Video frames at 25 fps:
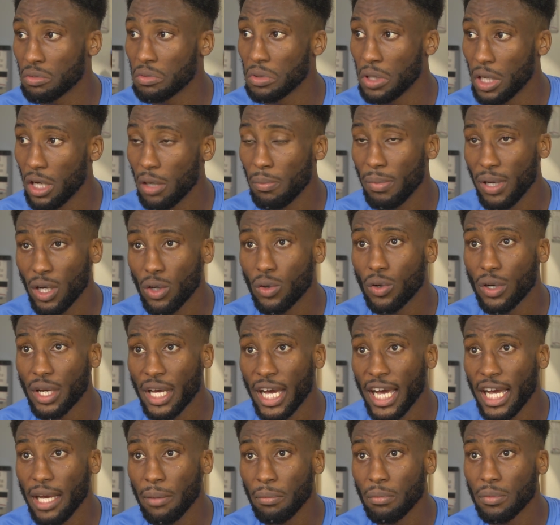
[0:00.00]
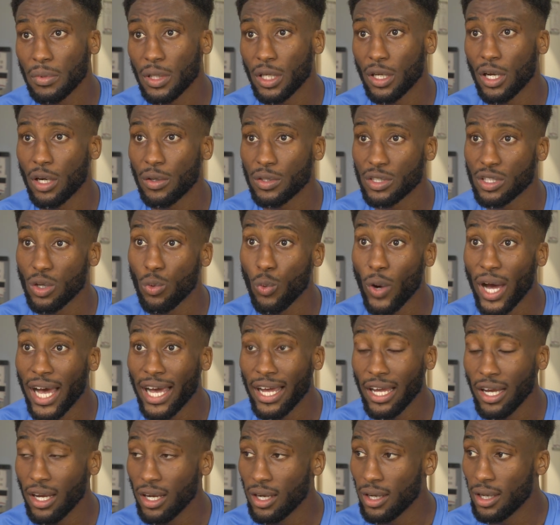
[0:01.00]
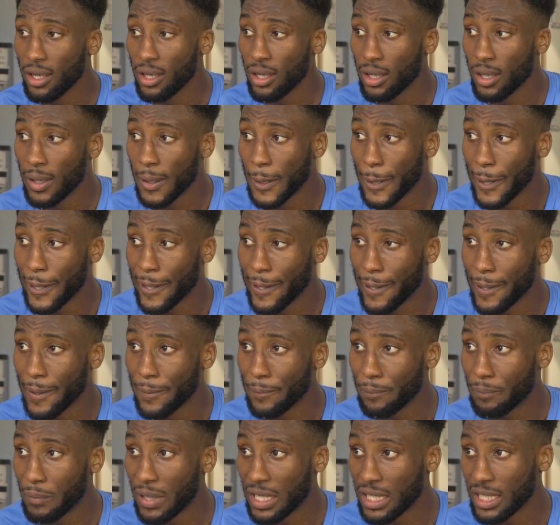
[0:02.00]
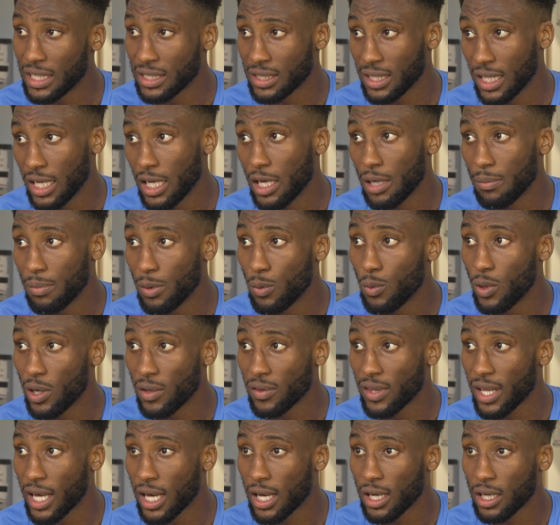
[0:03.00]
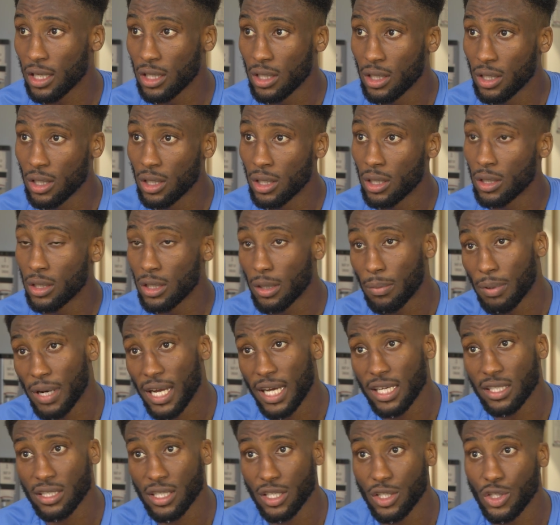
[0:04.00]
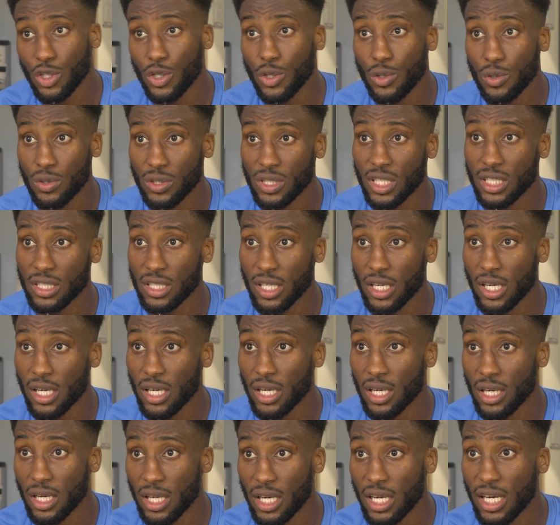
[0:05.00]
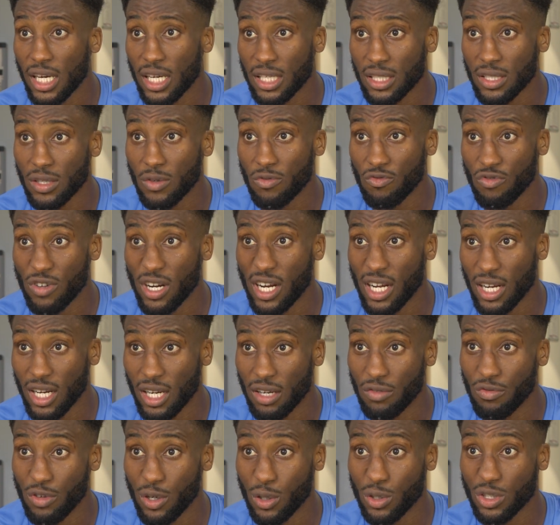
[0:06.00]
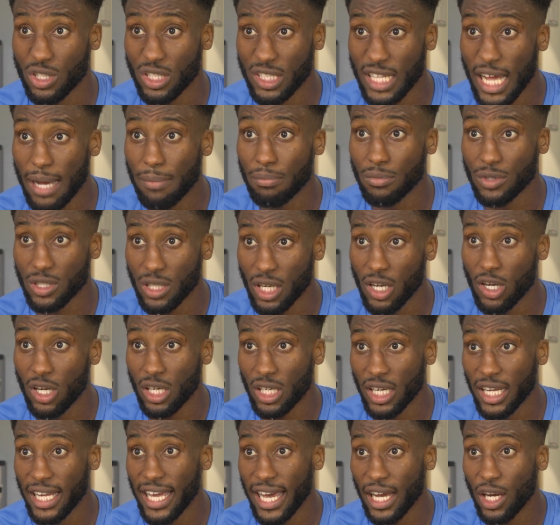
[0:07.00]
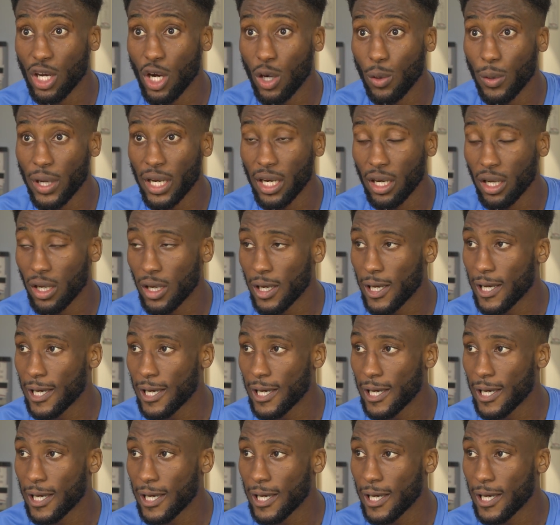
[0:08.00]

it'll be a good game. You know, it's away. And it'll be one that the players can use as a real stamp to kind of get going.